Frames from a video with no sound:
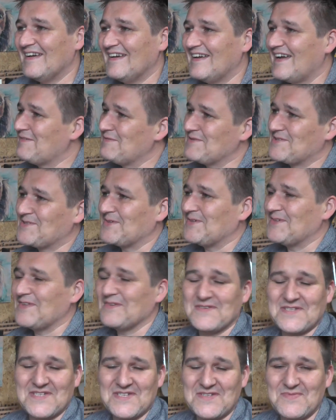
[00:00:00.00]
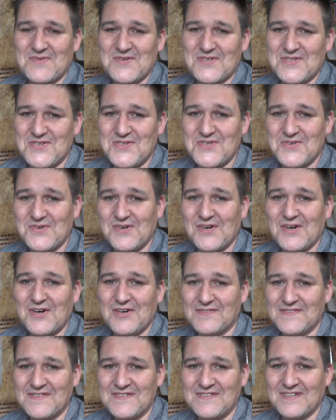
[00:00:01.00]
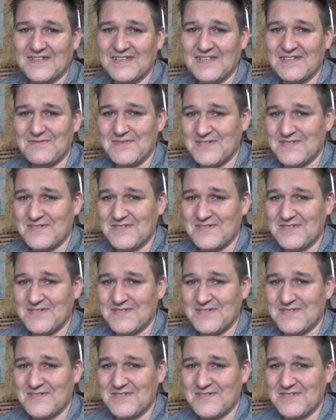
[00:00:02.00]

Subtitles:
I was told I wasn't supposed to show it off until it